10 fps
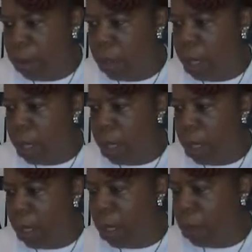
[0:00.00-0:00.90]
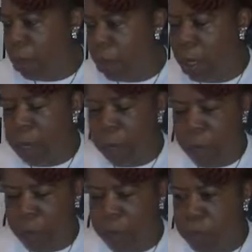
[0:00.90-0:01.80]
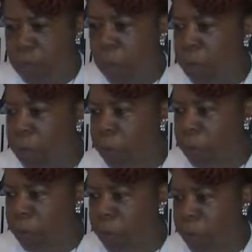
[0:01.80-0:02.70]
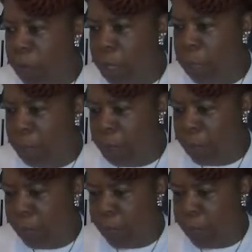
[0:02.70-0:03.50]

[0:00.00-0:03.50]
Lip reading: Yeah. I don't. If you don't, we can.